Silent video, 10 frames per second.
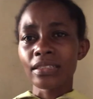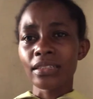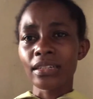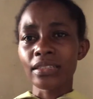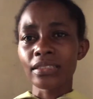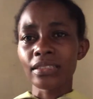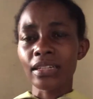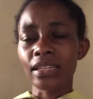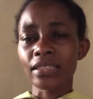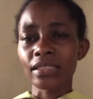
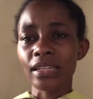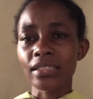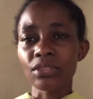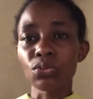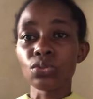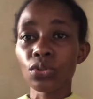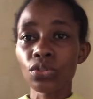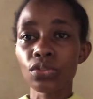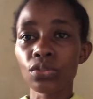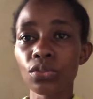and you
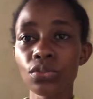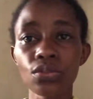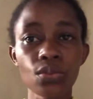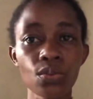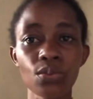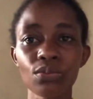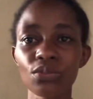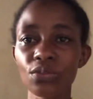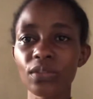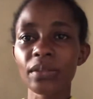don't know, so
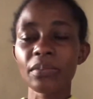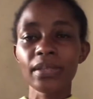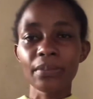you will be